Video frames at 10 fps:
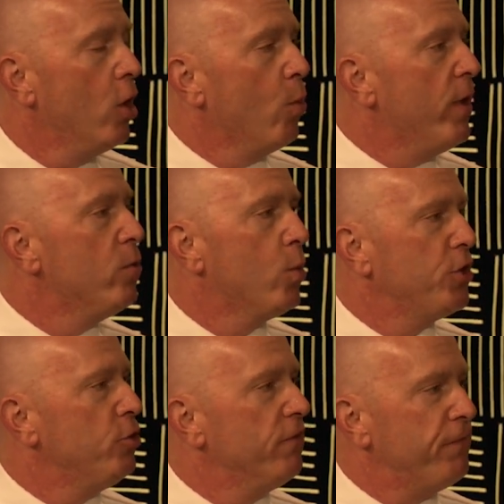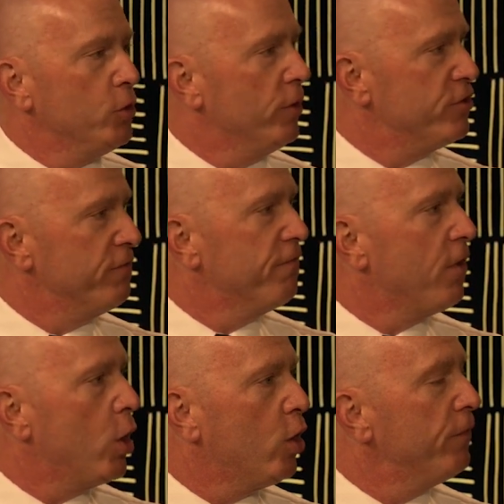We want you to feel as
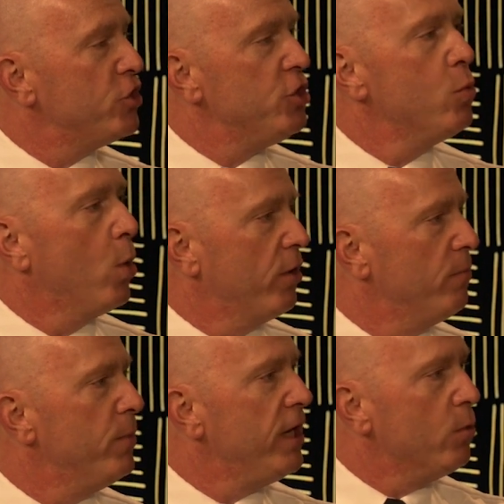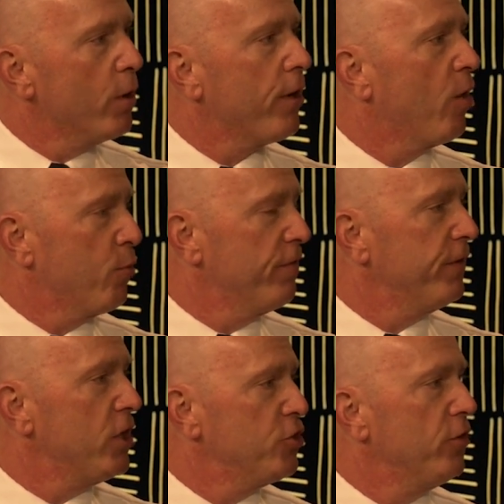involved as you want to be with our
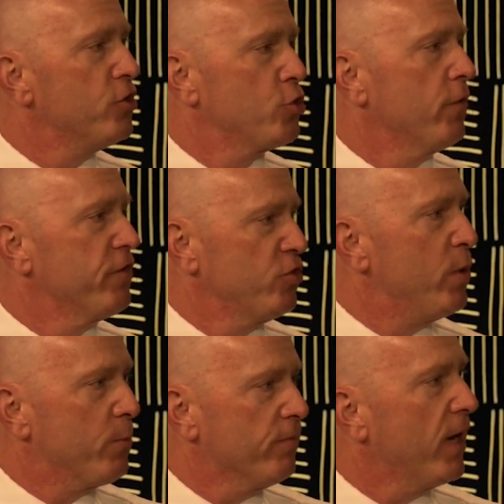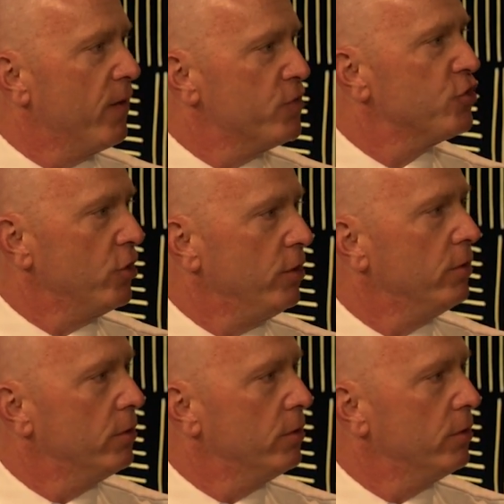profession, the services we provide the city.